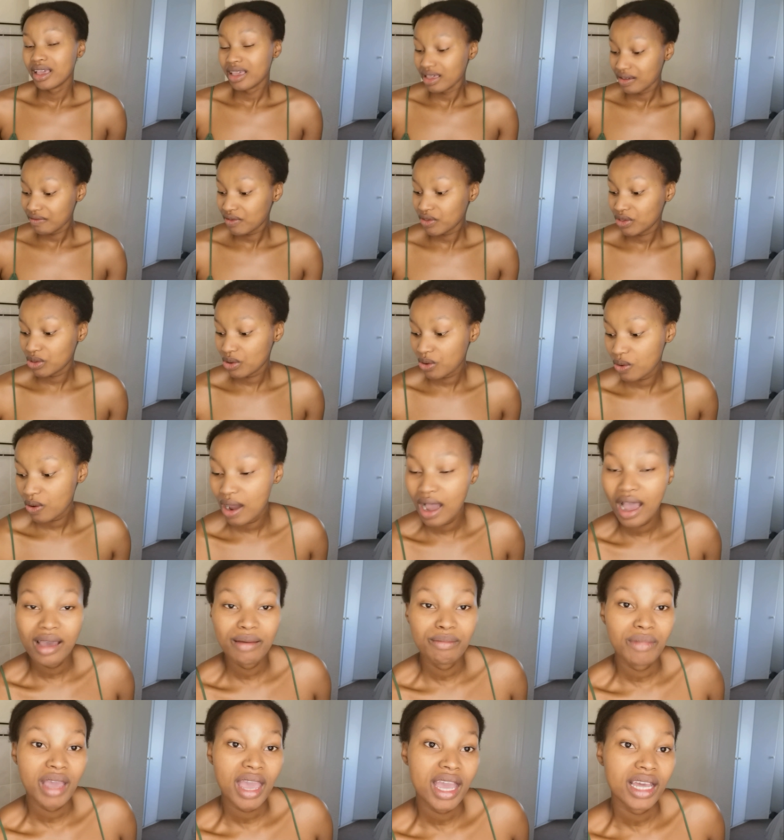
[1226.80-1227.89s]
even though
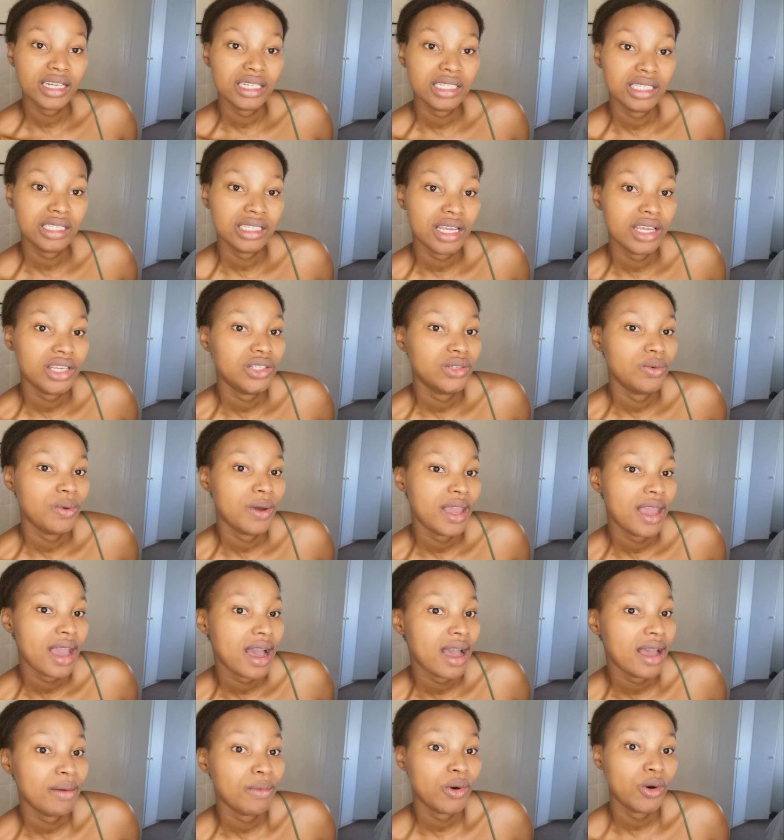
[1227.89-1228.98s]
I'm at a stage
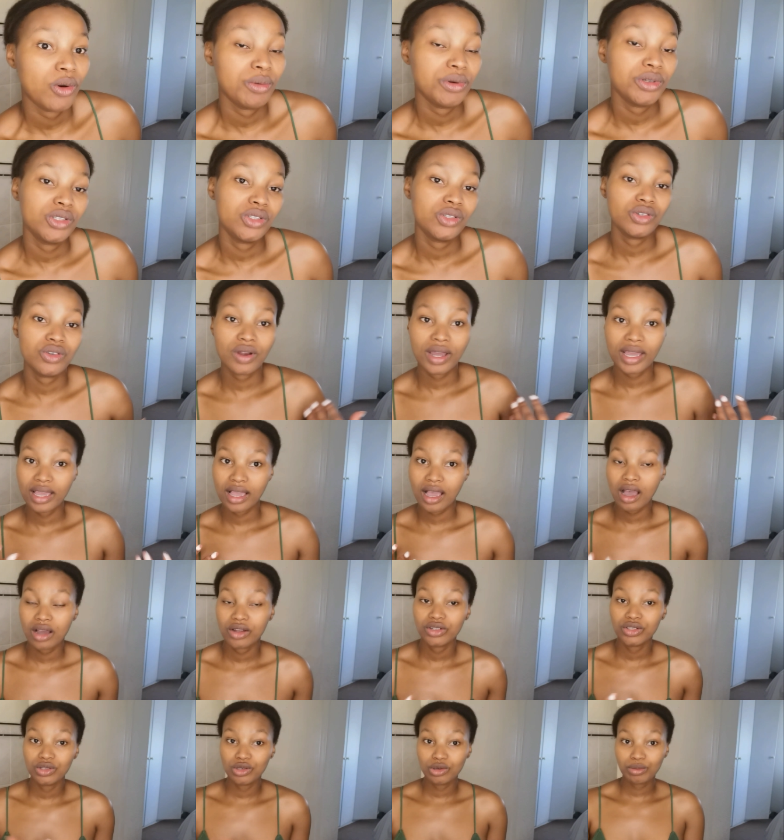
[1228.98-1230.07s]
where I'm open to trying
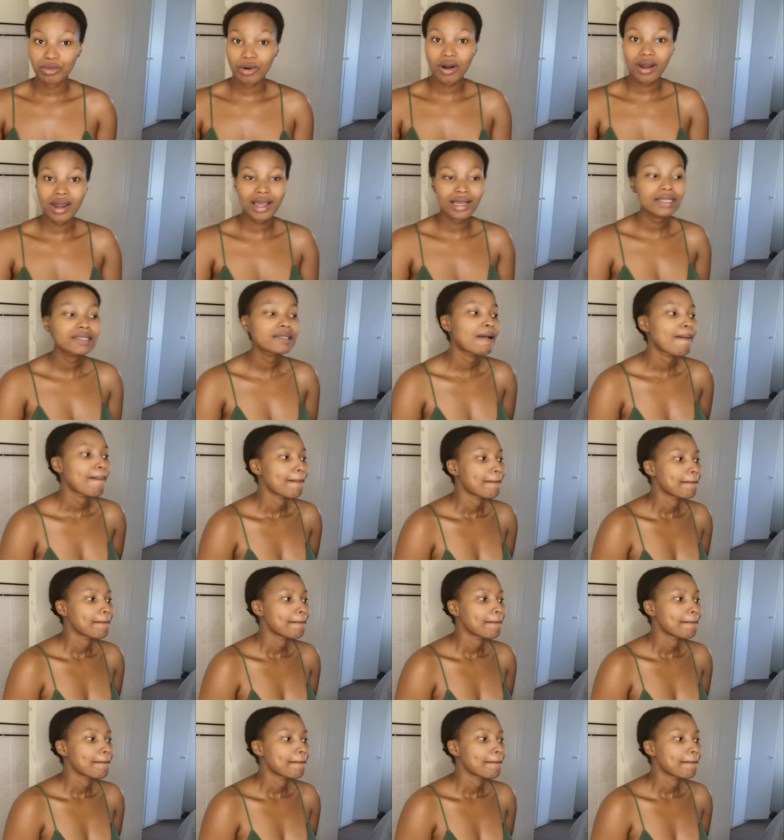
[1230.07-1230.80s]
out new products,